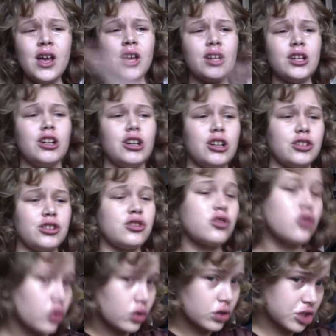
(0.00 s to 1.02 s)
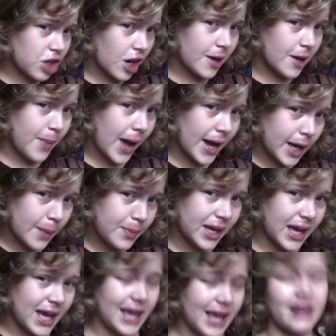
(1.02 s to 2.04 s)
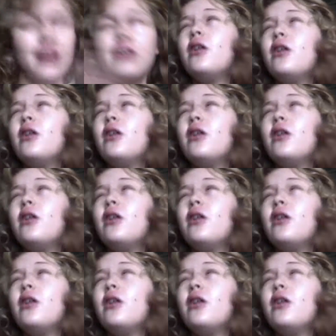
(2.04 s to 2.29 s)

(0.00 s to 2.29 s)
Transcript: because school started back up again.